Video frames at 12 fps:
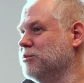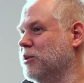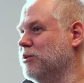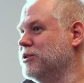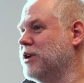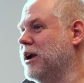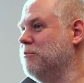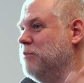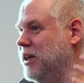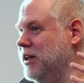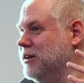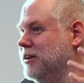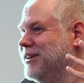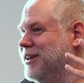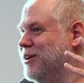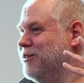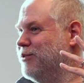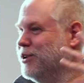and we would try to meet
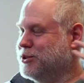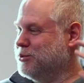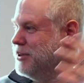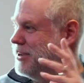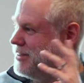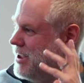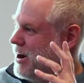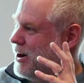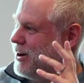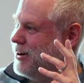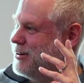virtually in there.